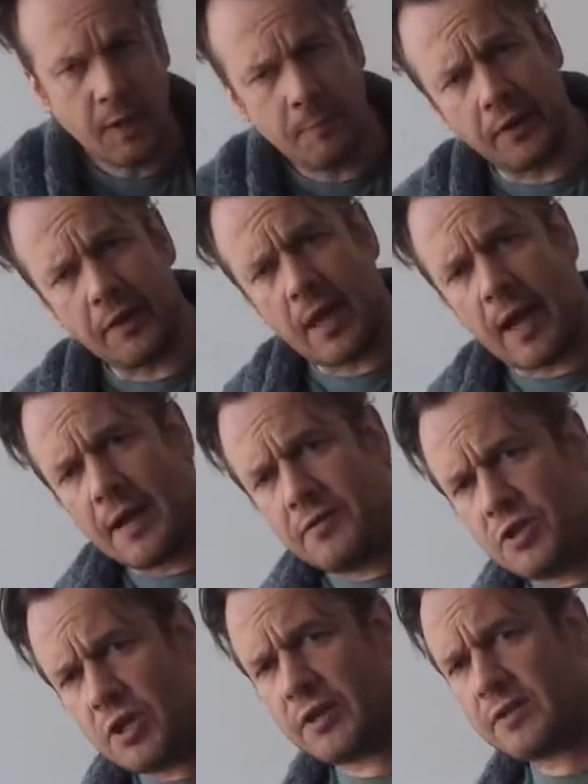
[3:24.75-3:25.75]
But I
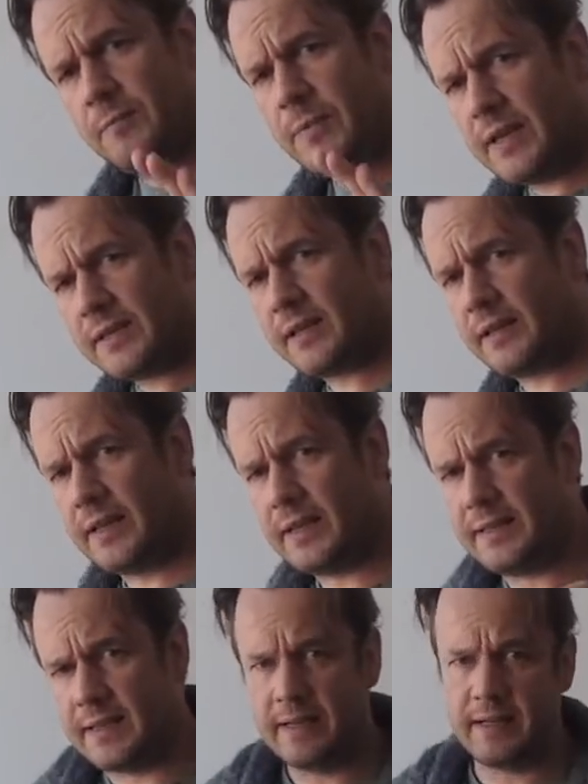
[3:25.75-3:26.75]
just basically
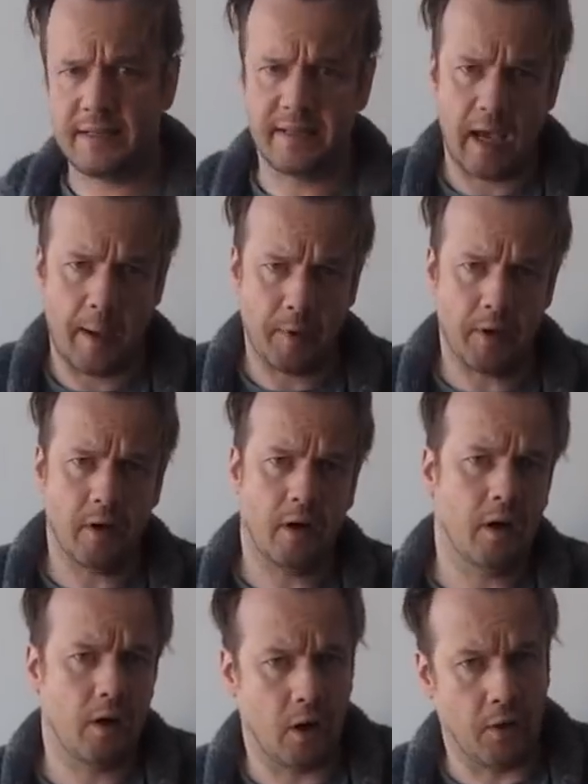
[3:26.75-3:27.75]
did a
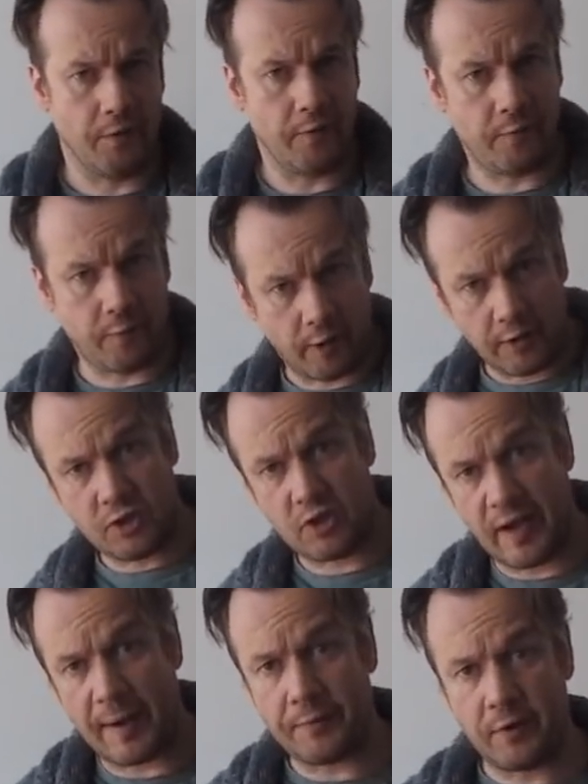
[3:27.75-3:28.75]
seminar on the first
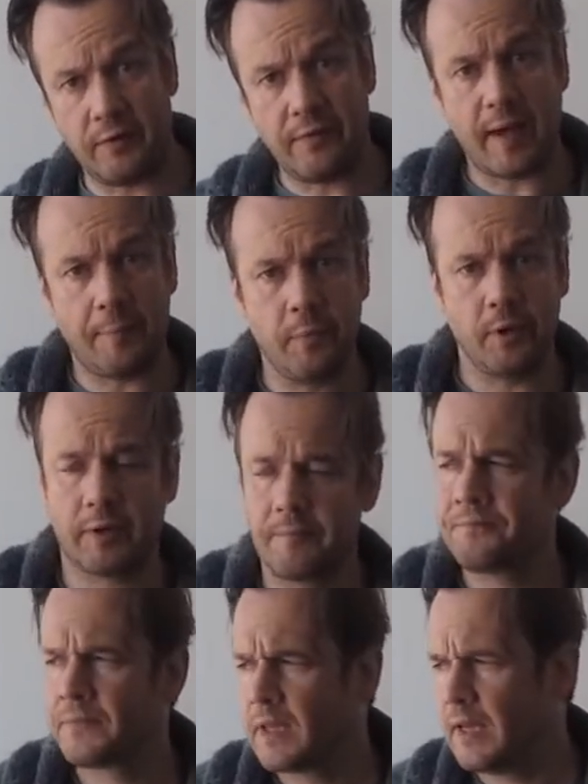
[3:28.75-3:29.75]
chapter of that book.
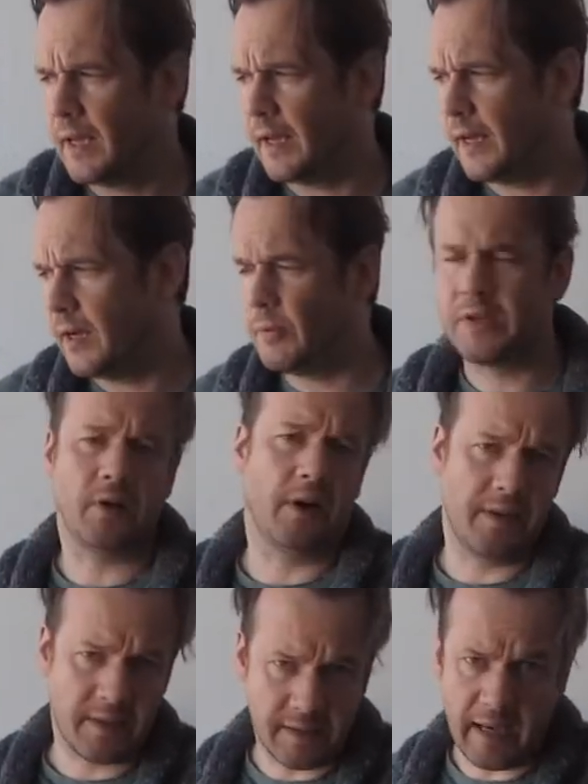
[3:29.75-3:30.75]

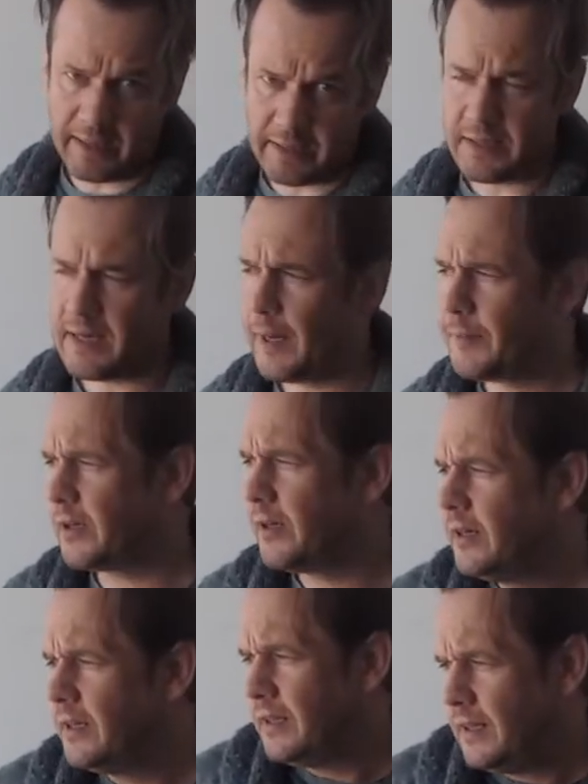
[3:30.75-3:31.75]
The second chapter,
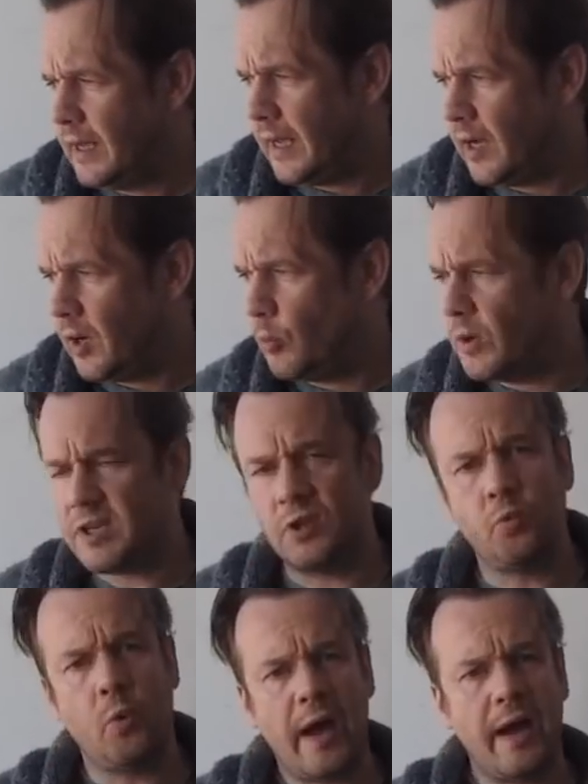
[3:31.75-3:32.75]
which
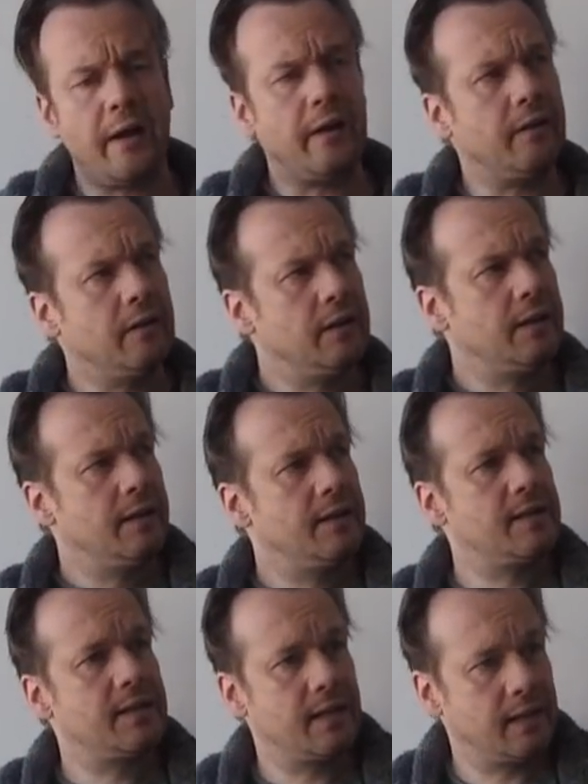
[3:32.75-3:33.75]
is where
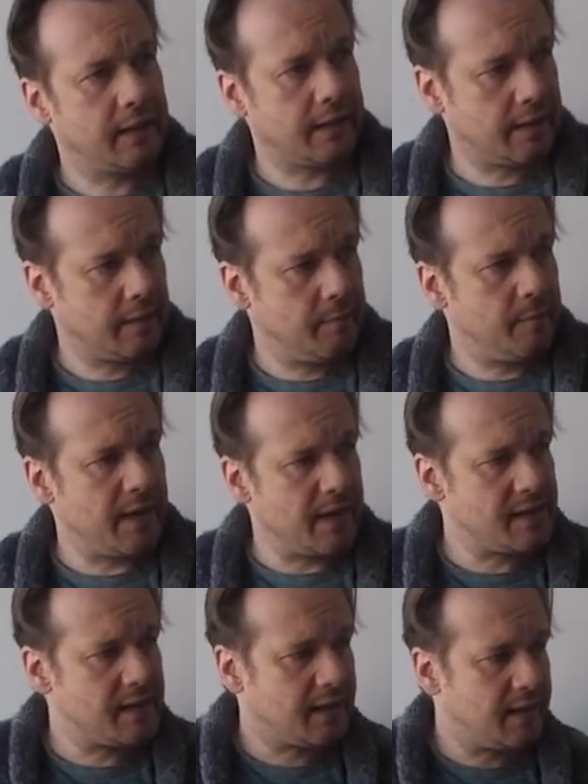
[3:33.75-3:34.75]
Tillich
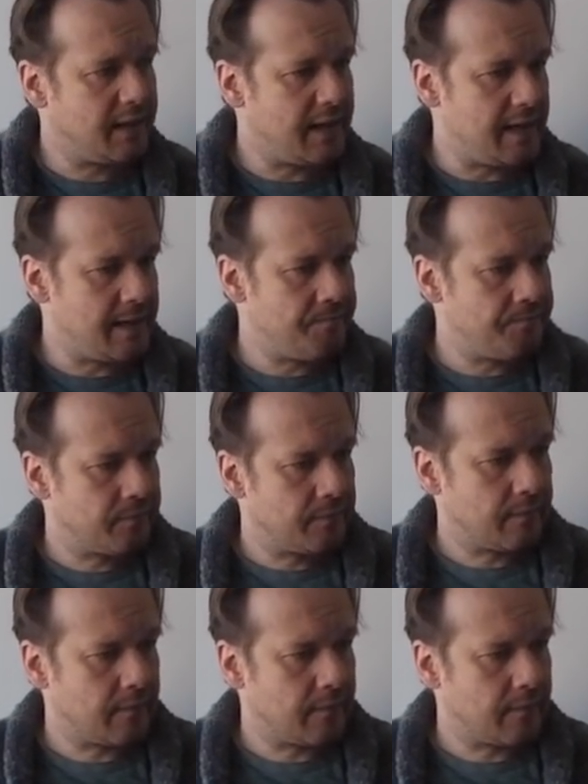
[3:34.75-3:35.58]
basically